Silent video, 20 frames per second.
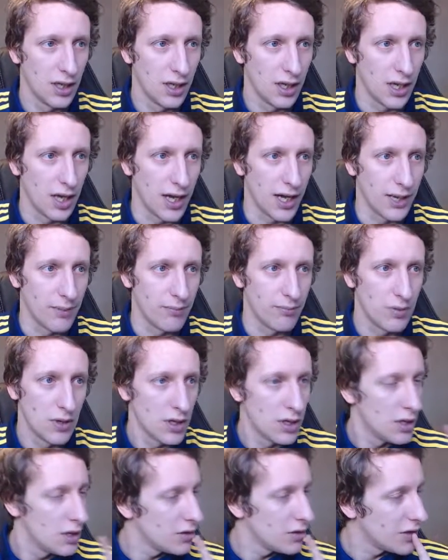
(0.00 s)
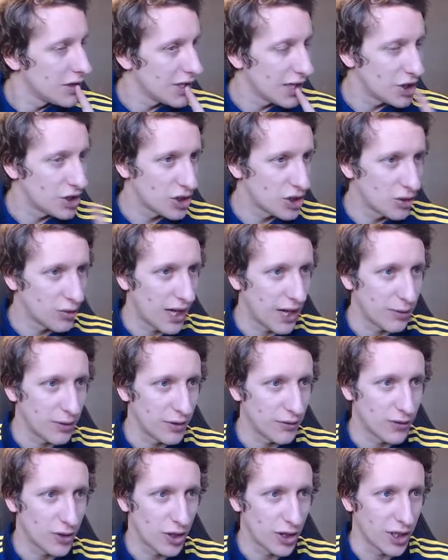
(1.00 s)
The issue that we've got